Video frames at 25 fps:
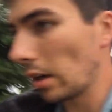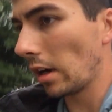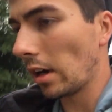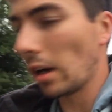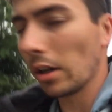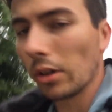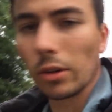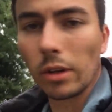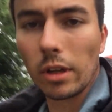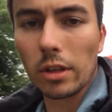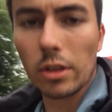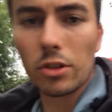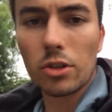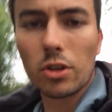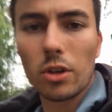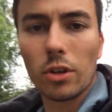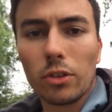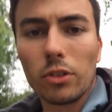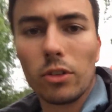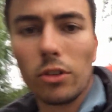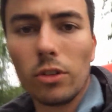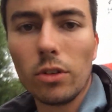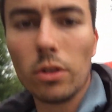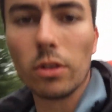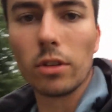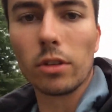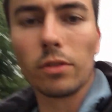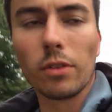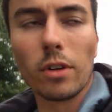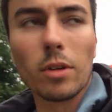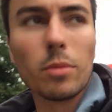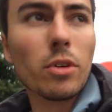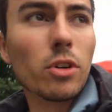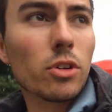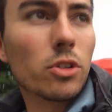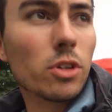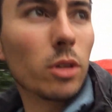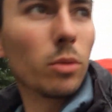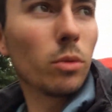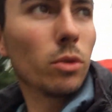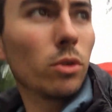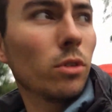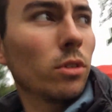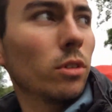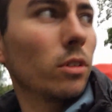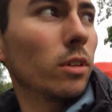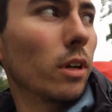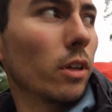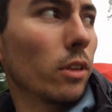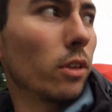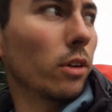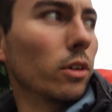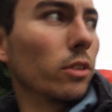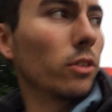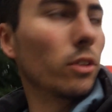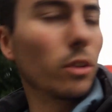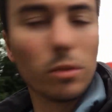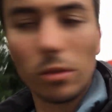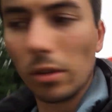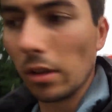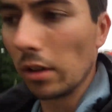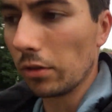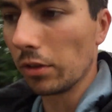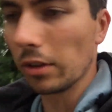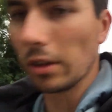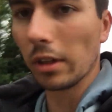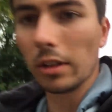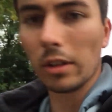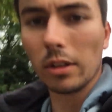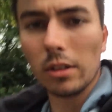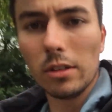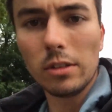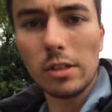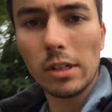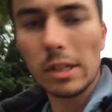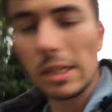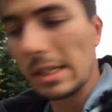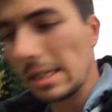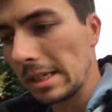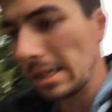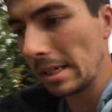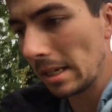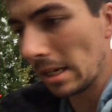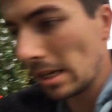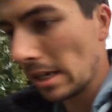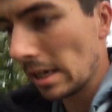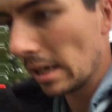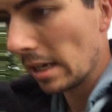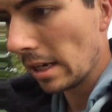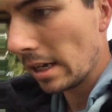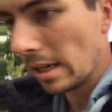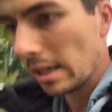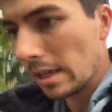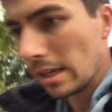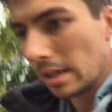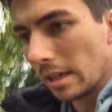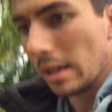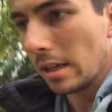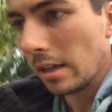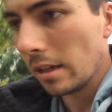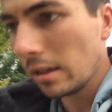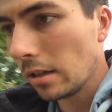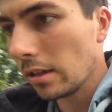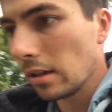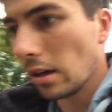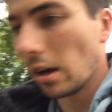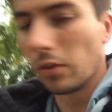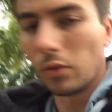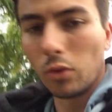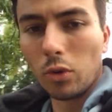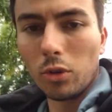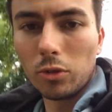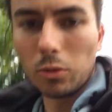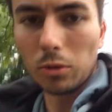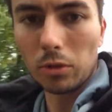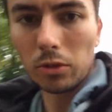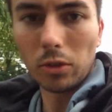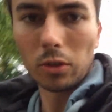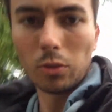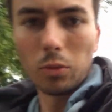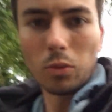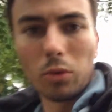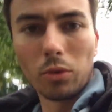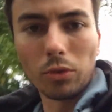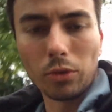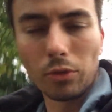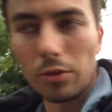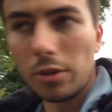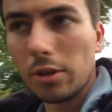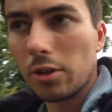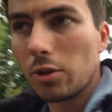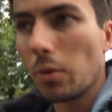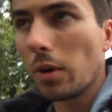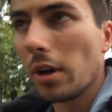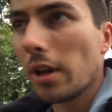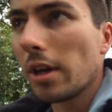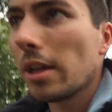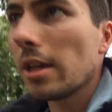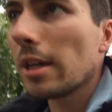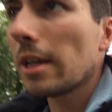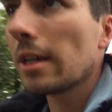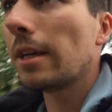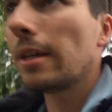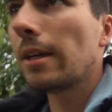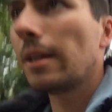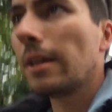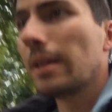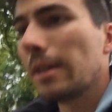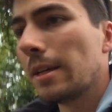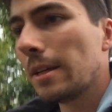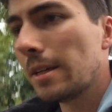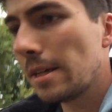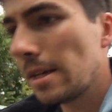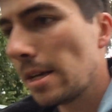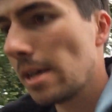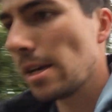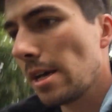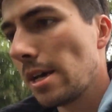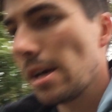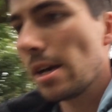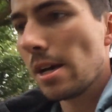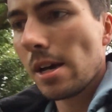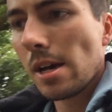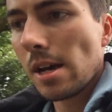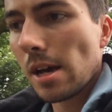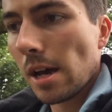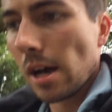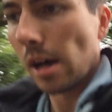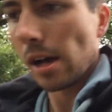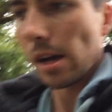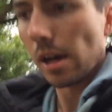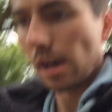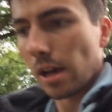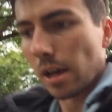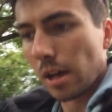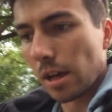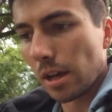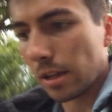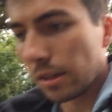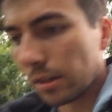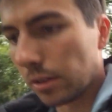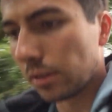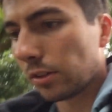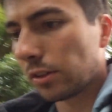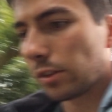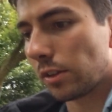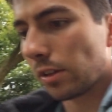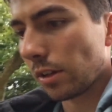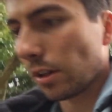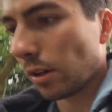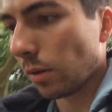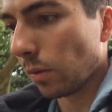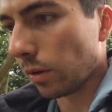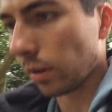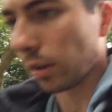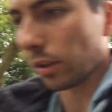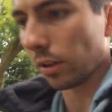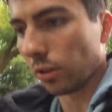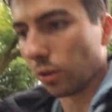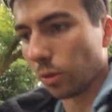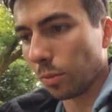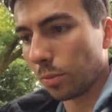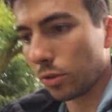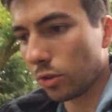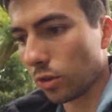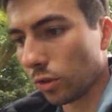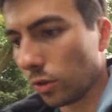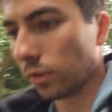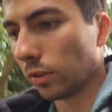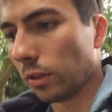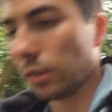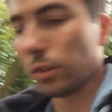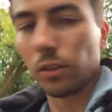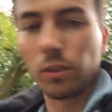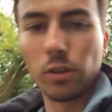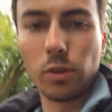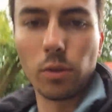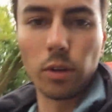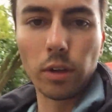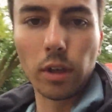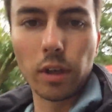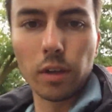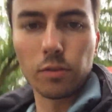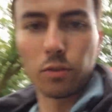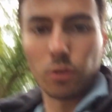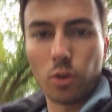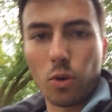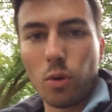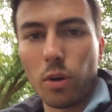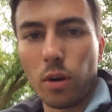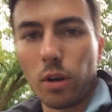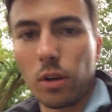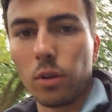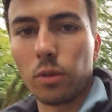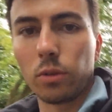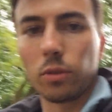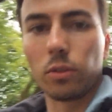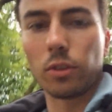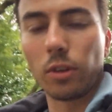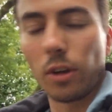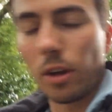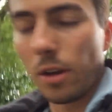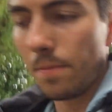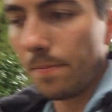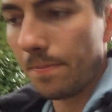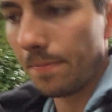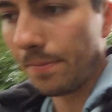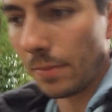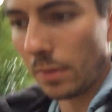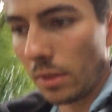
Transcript: I don't get the chance to do this very much anymore now that I don't live in England. I've always wanted to walk the Ridgeway, and I won't get the opportunity to do it again for quite a long time.